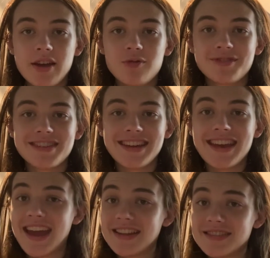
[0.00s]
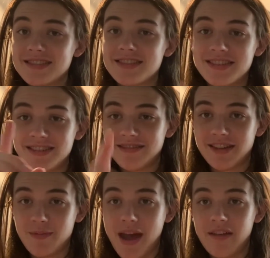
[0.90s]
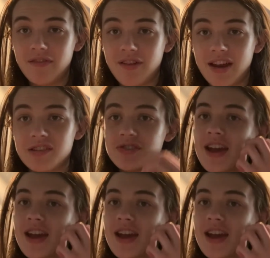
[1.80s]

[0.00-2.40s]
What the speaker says: rolls against them have advantage,